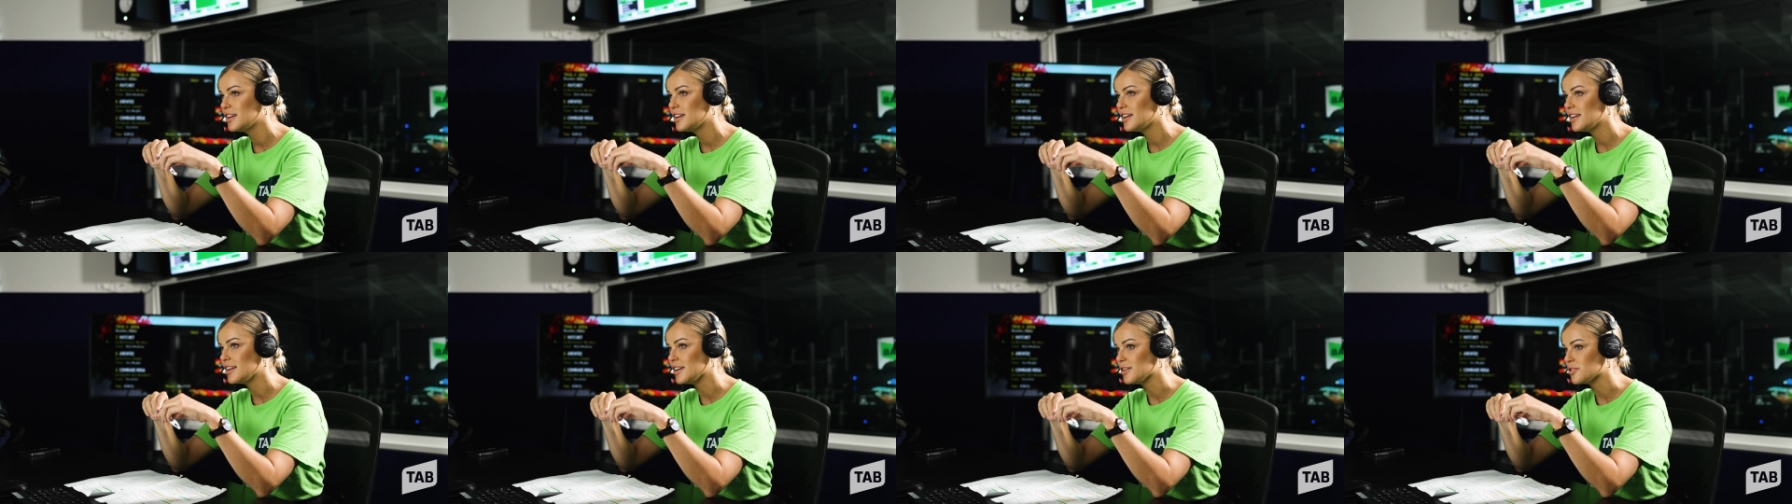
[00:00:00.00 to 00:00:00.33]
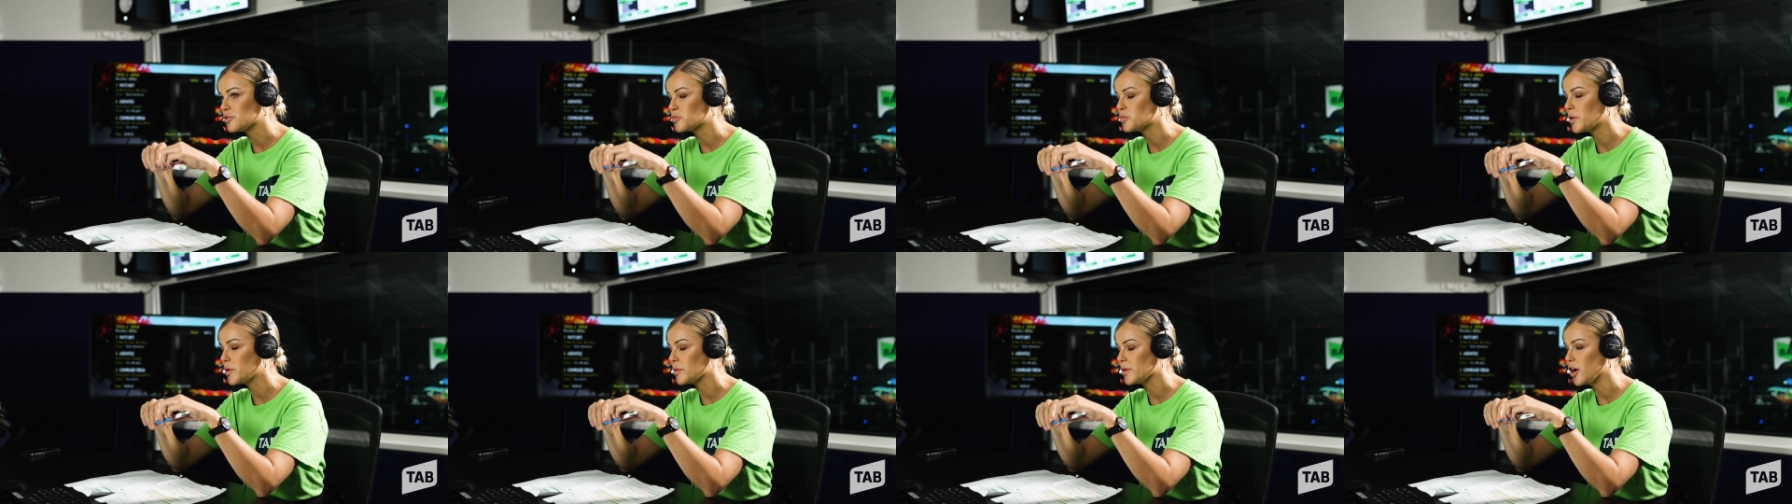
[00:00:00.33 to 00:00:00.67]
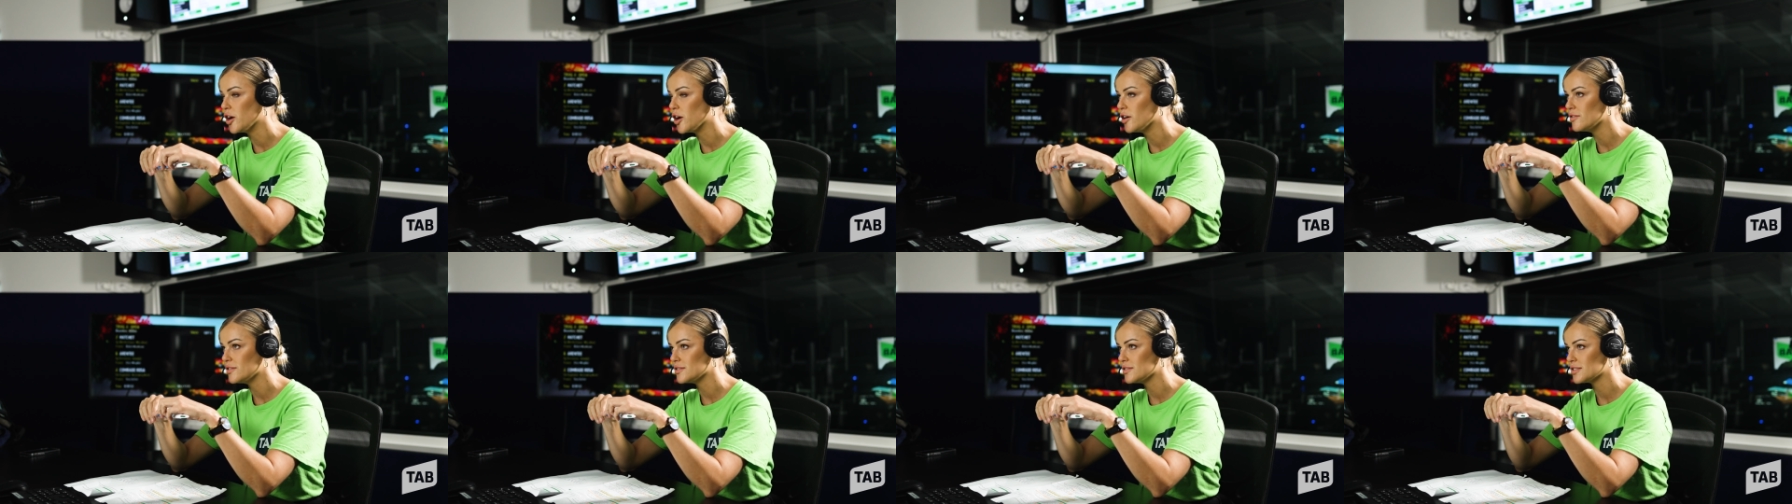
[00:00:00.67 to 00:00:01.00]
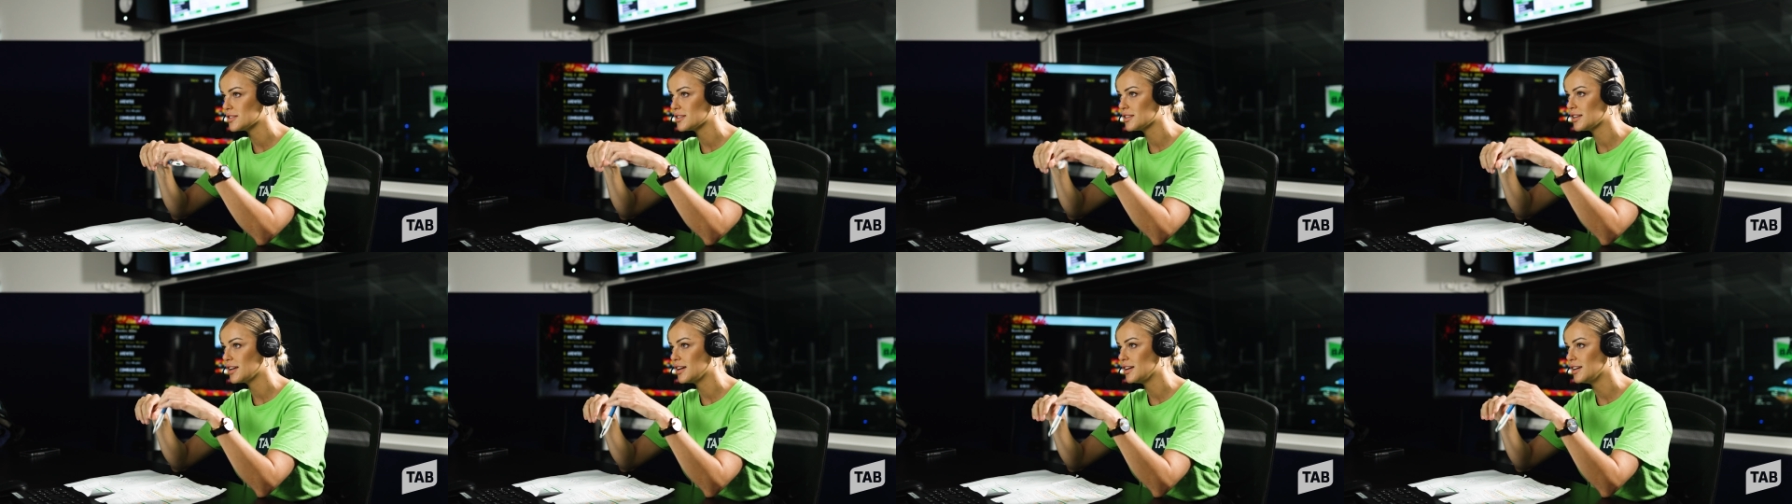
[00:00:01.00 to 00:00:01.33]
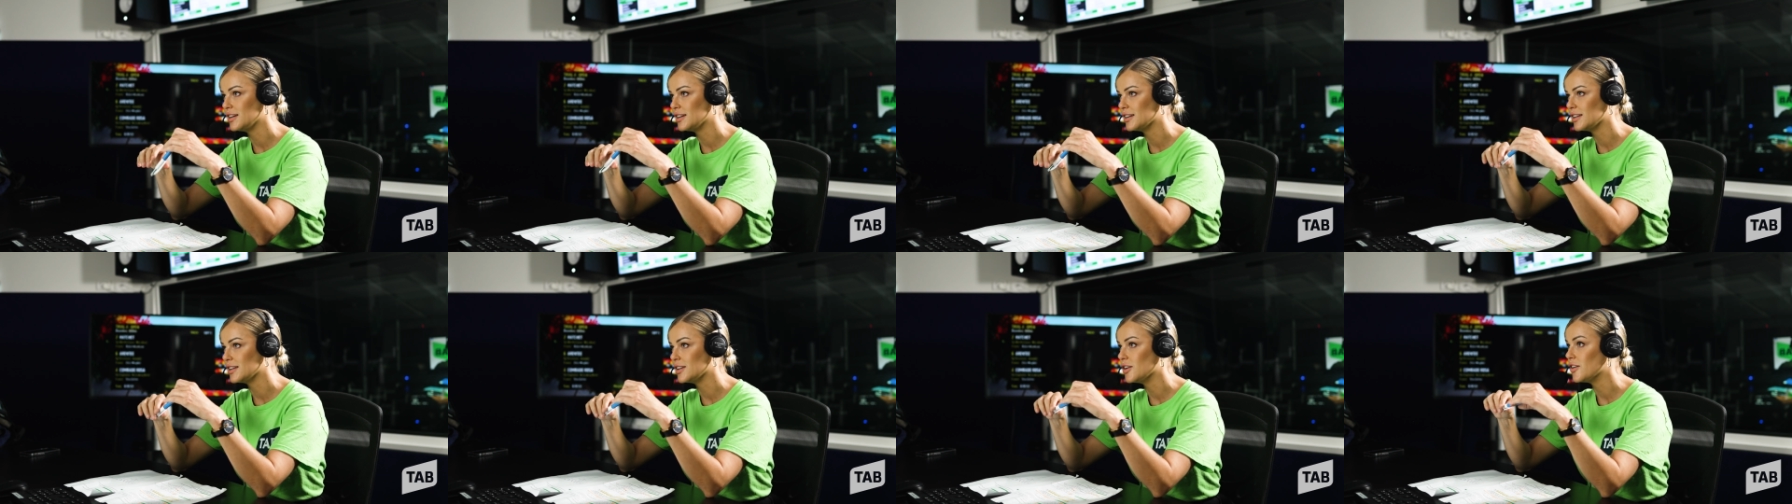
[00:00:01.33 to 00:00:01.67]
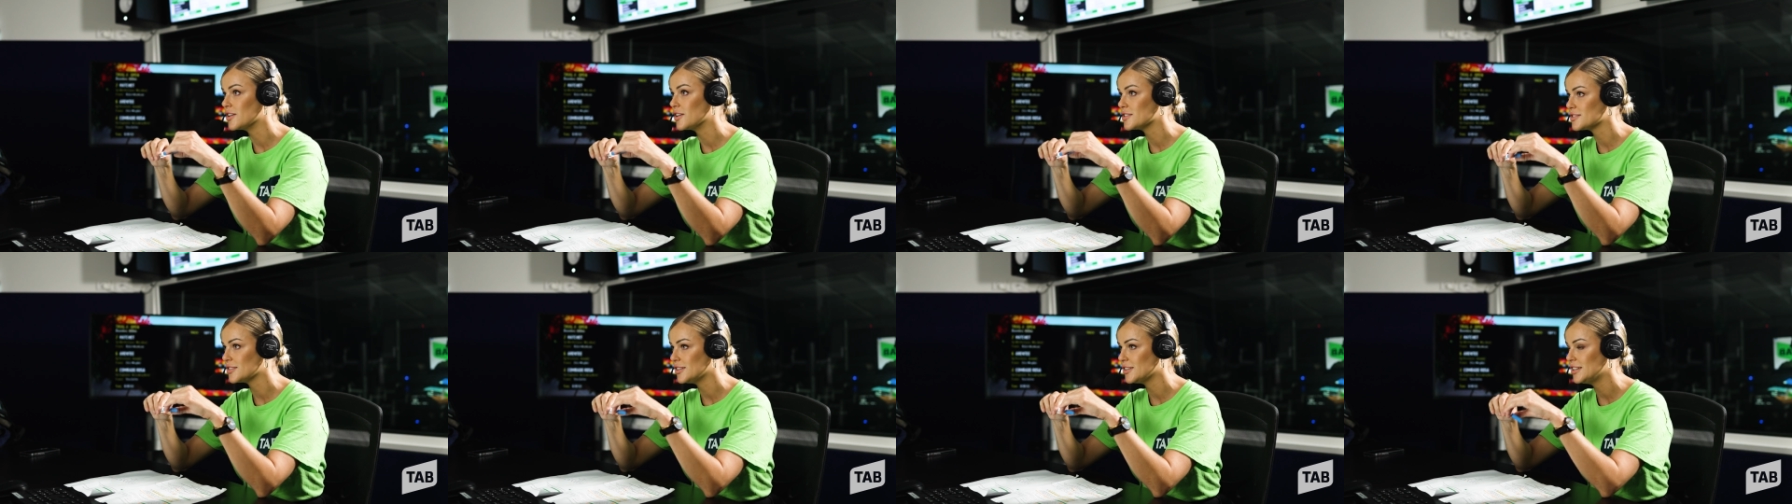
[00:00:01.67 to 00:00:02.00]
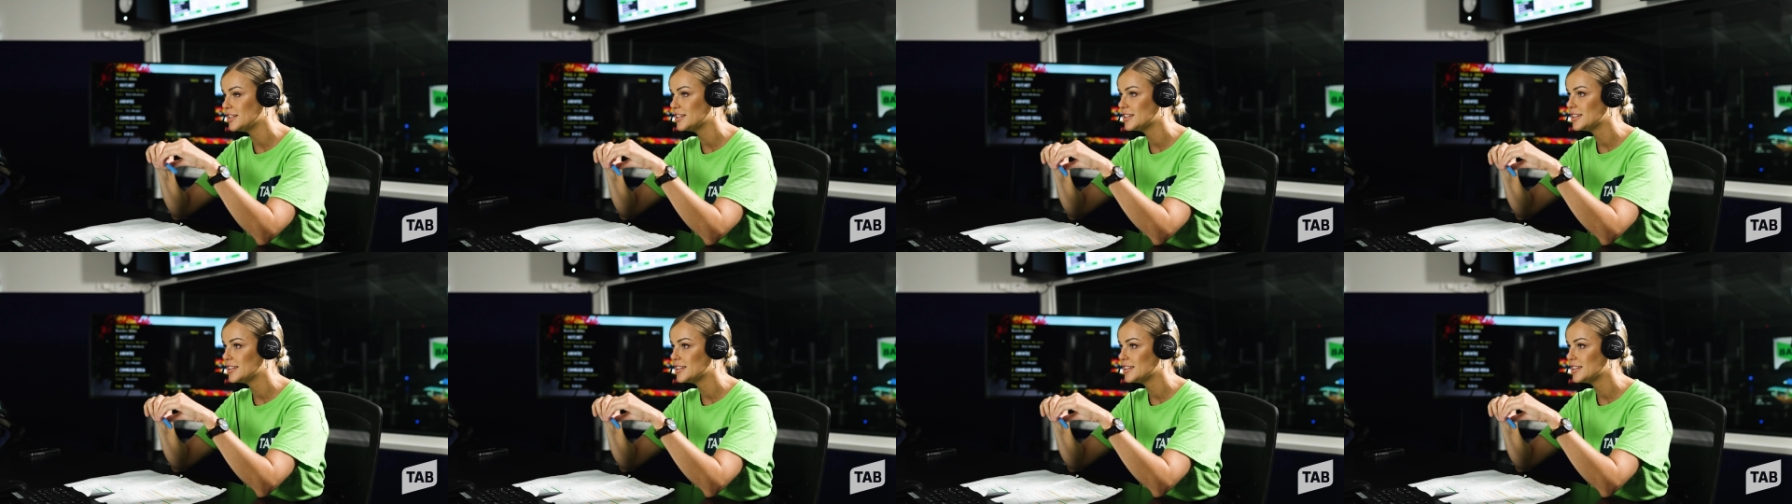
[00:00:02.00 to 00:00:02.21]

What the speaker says: it was probably overs in hindsight.